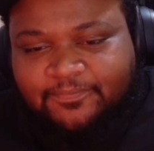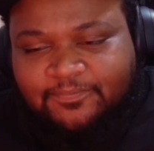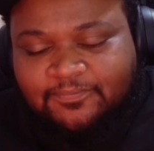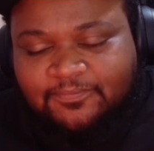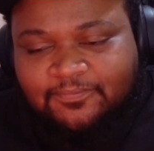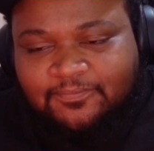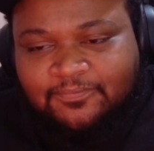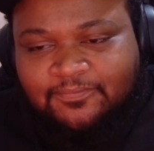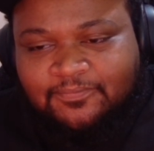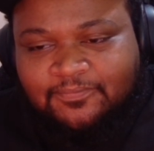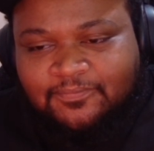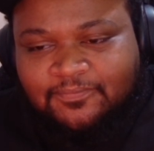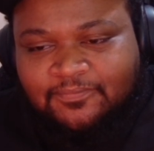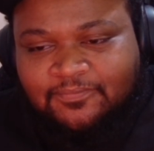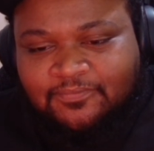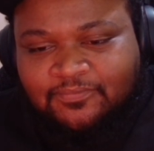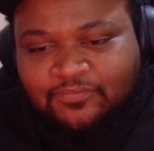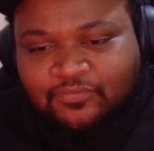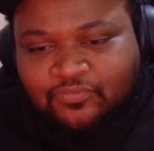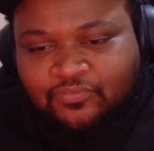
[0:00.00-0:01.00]

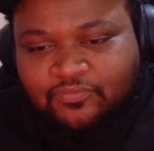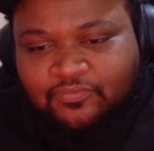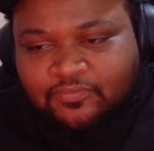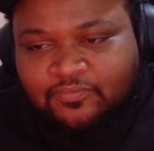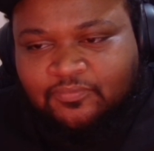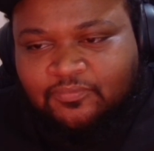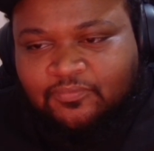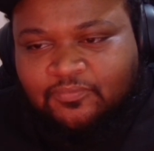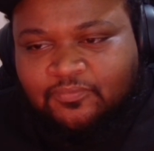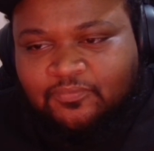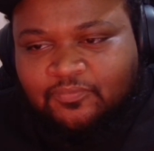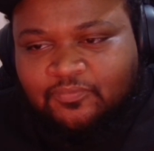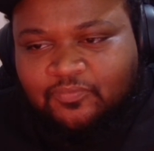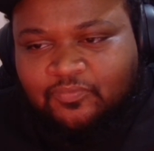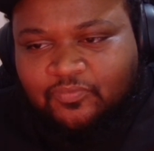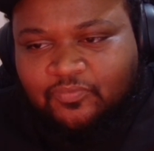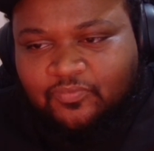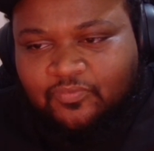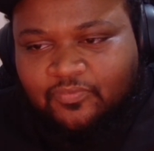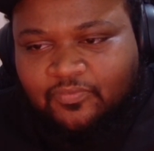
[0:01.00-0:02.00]

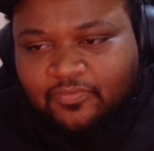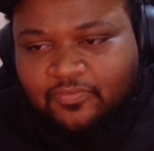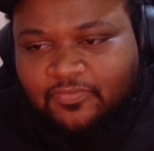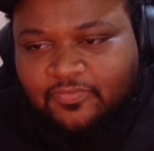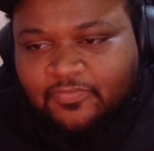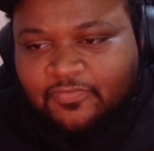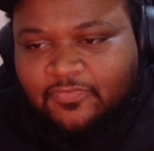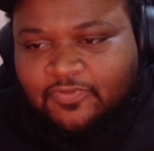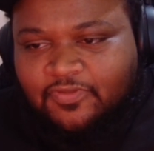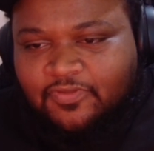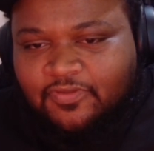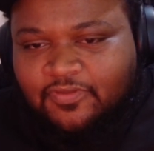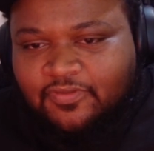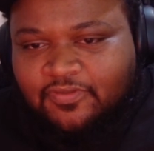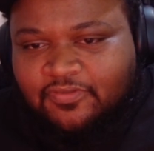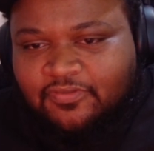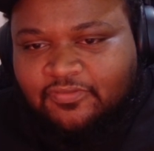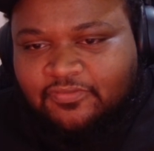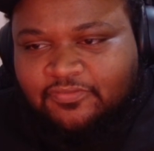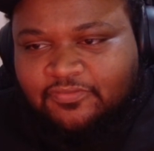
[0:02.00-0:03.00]

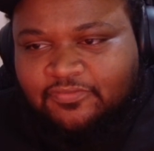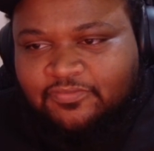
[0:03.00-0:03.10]
No one is speaking in this clip.